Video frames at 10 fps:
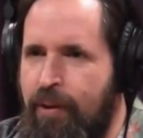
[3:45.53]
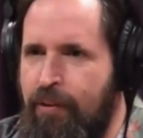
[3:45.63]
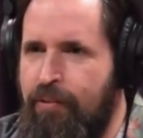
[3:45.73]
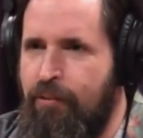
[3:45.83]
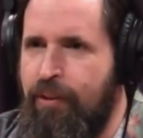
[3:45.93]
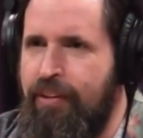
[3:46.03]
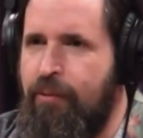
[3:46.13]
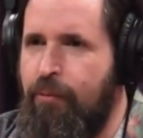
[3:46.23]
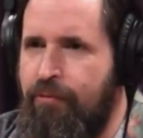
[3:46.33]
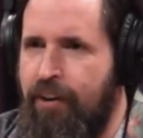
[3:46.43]
It was
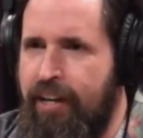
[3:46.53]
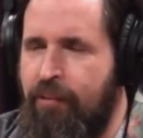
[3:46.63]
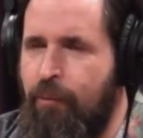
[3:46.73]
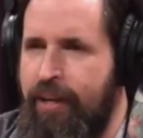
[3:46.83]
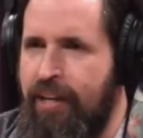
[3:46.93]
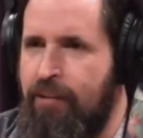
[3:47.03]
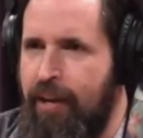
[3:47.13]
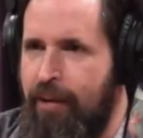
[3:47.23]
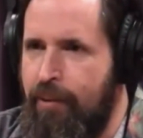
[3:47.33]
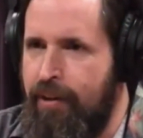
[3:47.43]
really fucking weird,
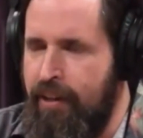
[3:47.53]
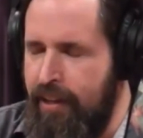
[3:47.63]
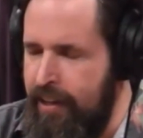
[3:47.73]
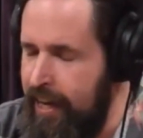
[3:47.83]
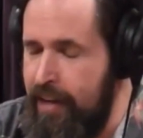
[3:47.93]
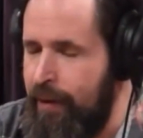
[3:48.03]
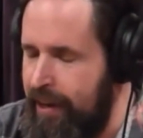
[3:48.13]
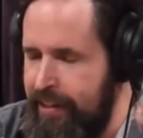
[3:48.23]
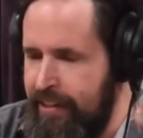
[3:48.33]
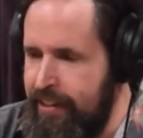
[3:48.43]
man. But
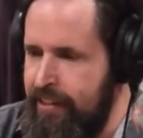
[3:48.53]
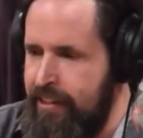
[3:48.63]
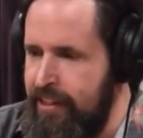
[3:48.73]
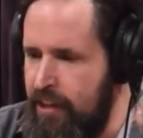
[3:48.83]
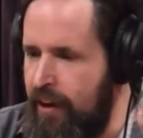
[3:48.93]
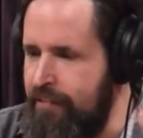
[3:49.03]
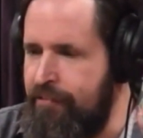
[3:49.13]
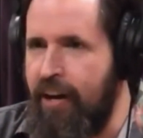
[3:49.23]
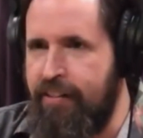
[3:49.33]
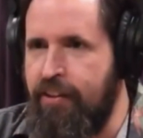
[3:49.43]
anyway, you know, I
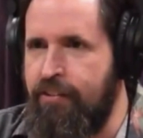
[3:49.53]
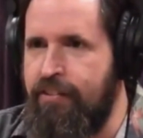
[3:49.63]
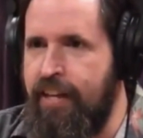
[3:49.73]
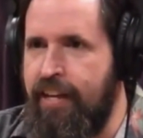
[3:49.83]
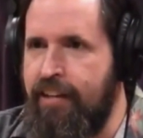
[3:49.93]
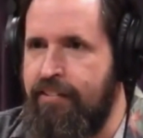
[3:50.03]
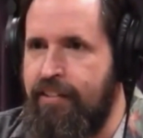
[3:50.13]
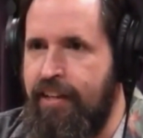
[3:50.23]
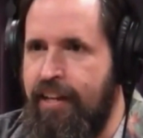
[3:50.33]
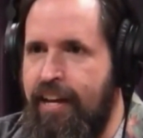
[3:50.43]
fucked those things,
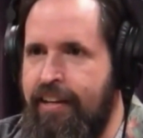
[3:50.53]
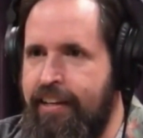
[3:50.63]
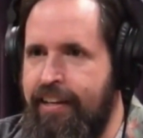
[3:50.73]
and